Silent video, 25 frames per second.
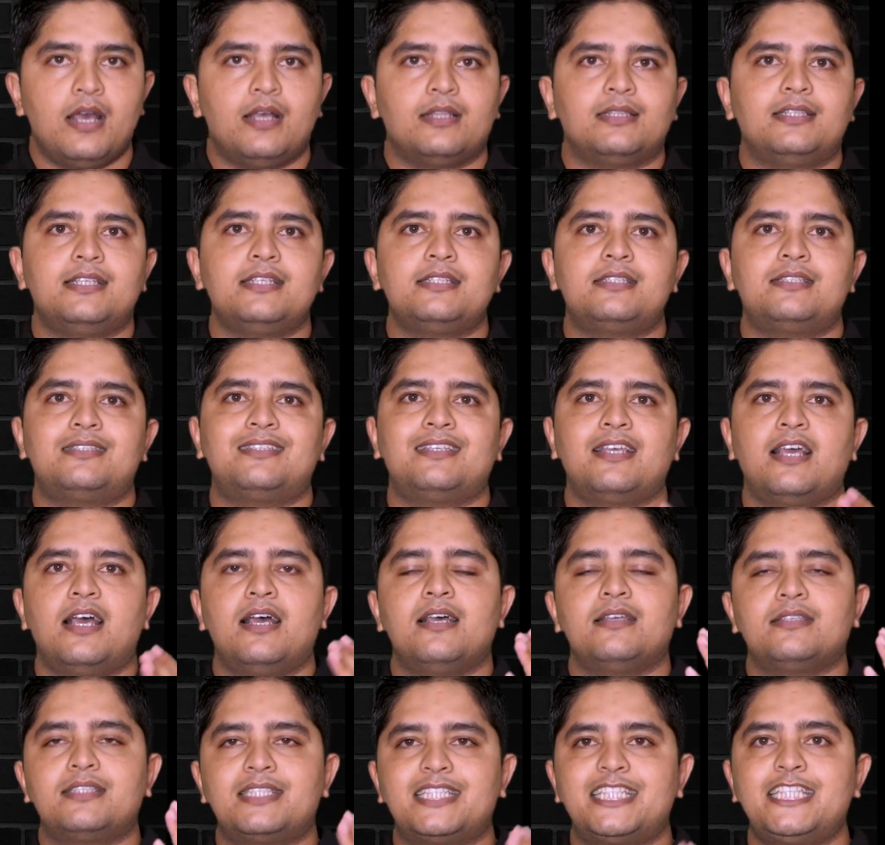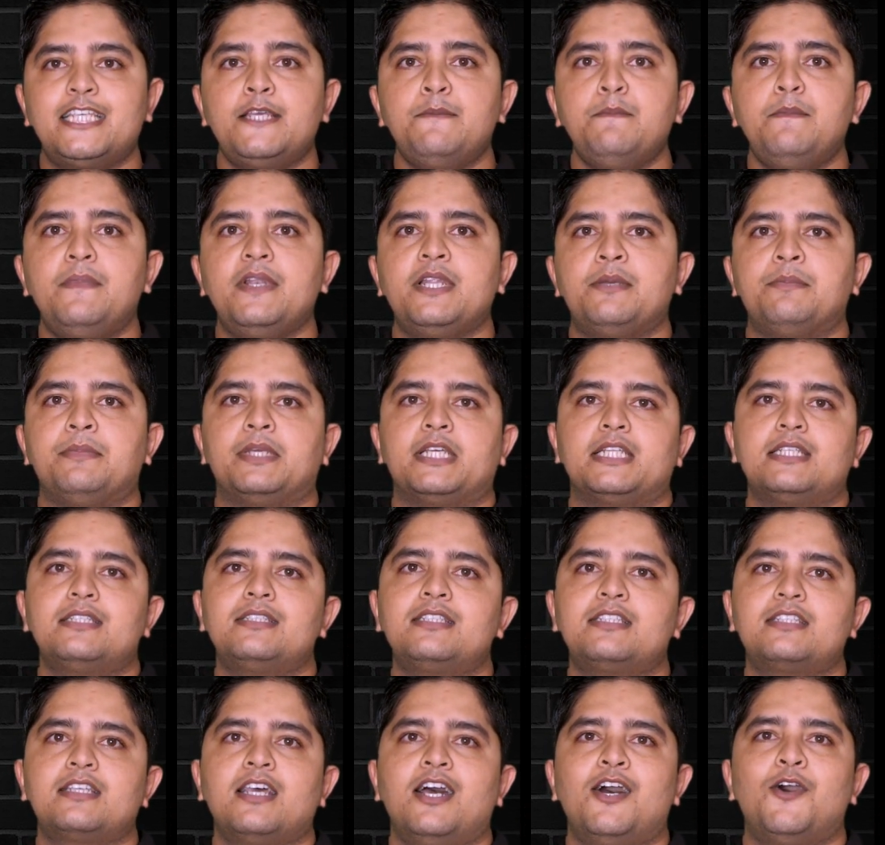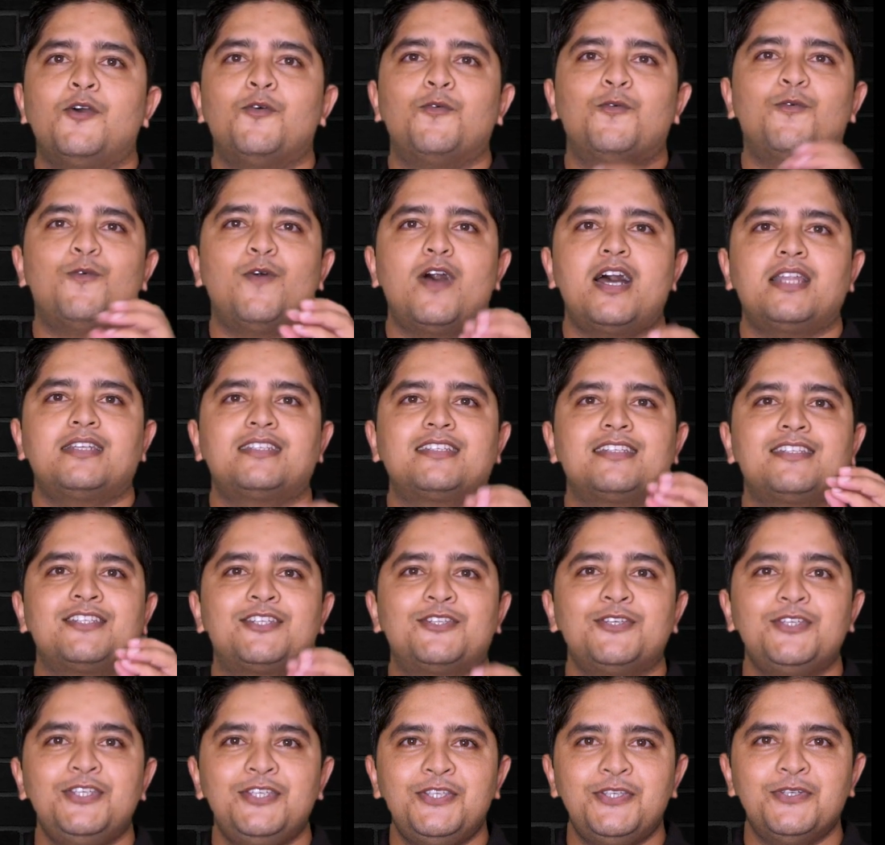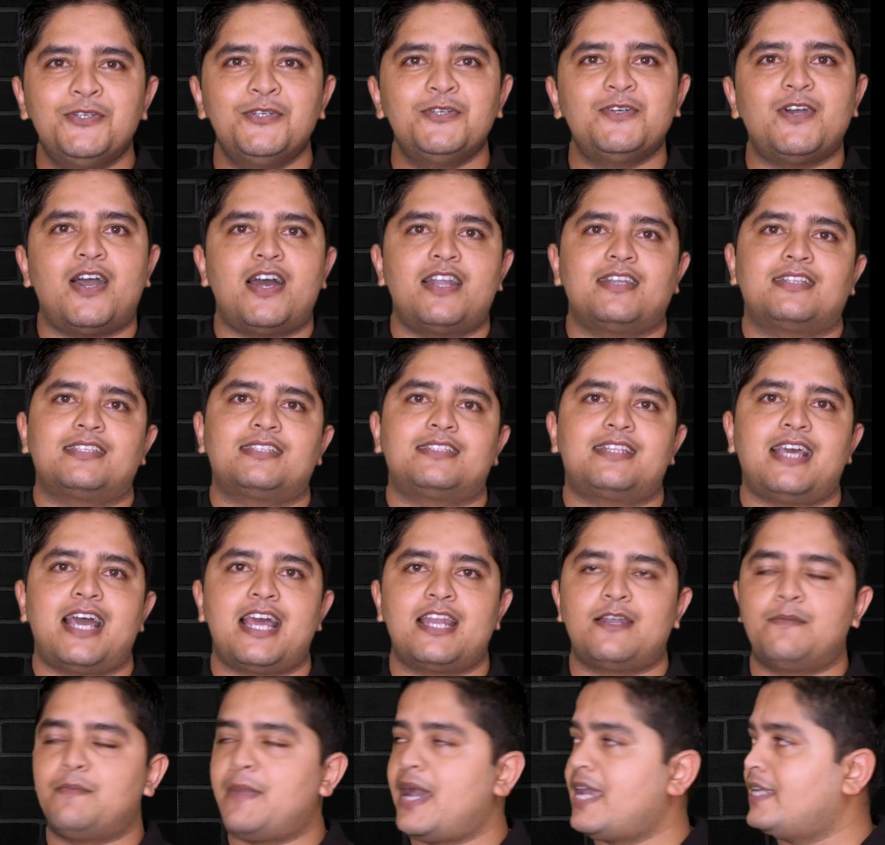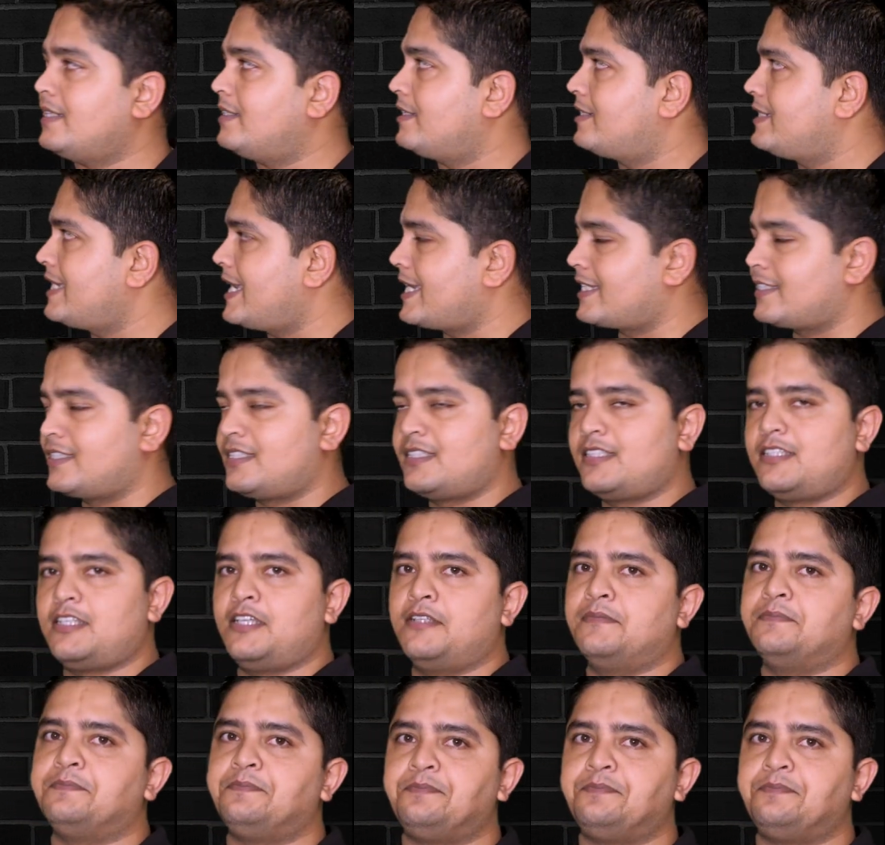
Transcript: This simply means, what do you understand by the text?